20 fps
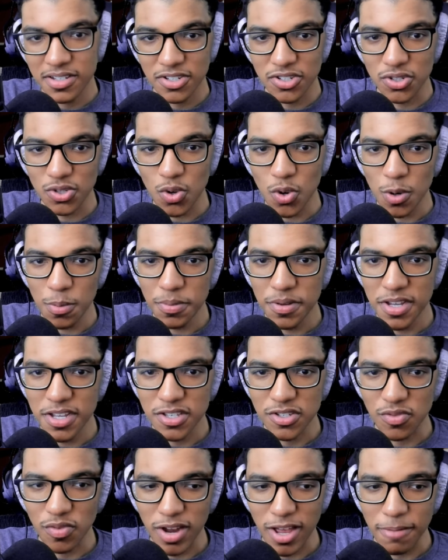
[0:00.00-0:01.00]

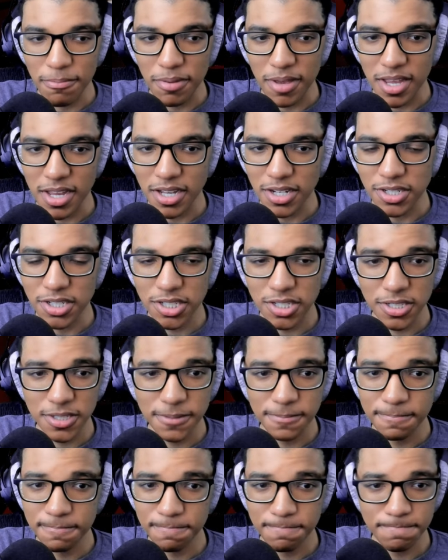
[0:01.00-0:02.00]
Scorpion's Rampage.
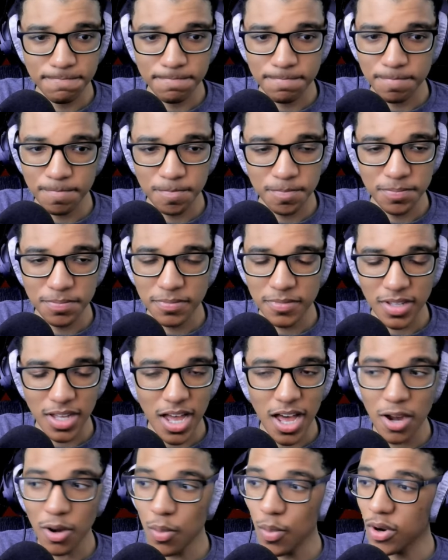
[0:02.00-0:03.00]

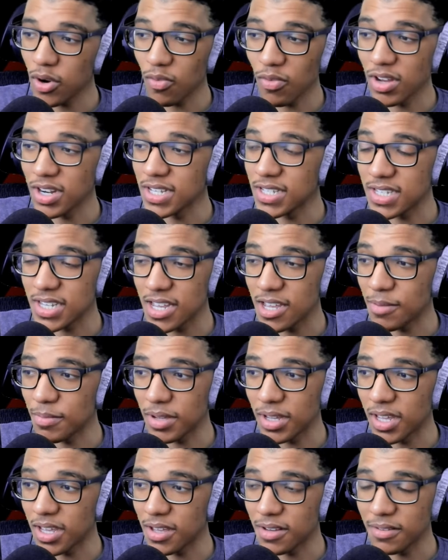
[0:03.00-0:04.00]
I don't want to run into him
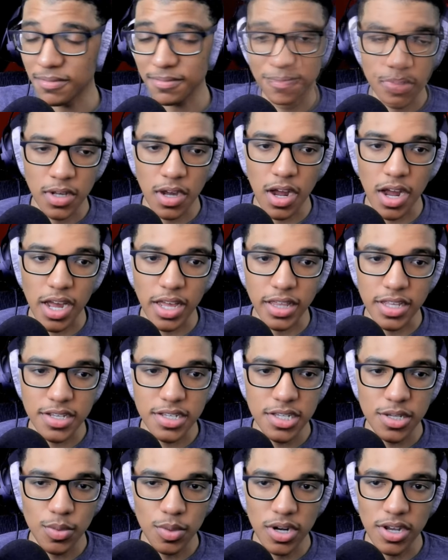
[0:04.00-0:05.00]
again. Alright, let's
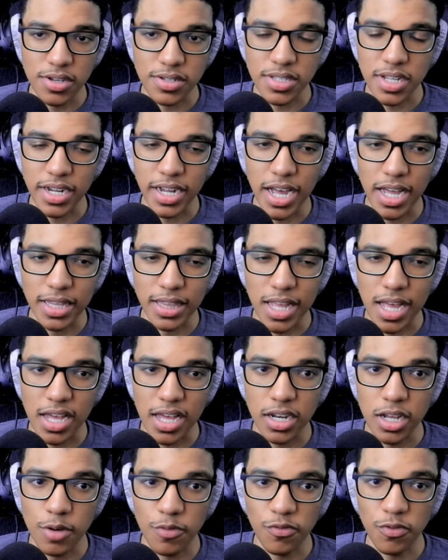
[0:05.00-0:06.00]
see what else they got
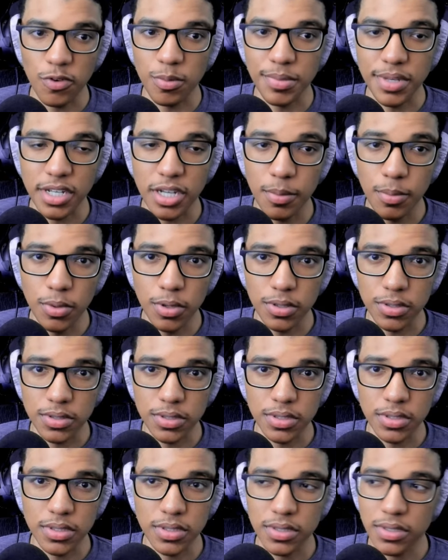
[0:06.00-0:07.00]
lined up for me. Come on.
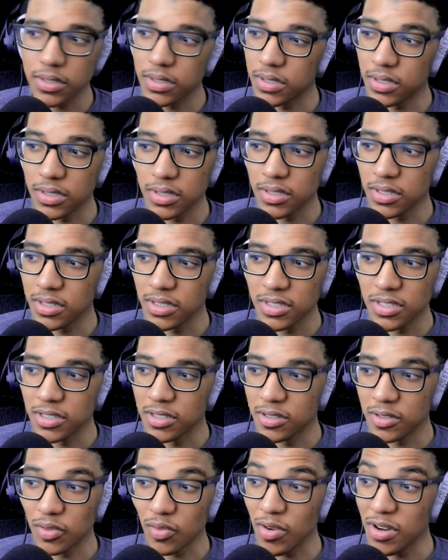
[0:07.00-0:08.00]

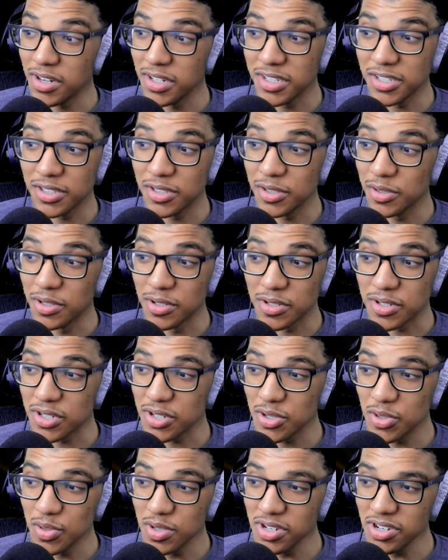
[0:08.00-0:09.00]
Running through the
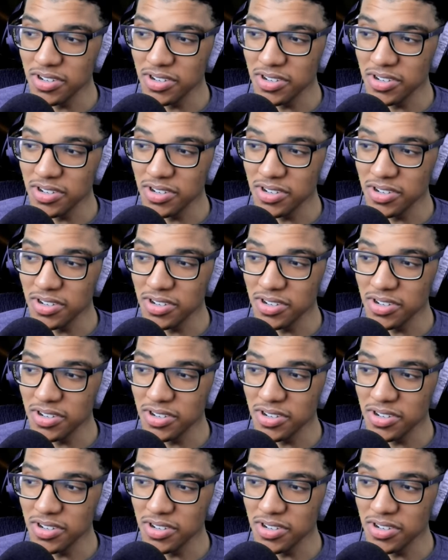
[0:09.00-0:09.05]
sewer.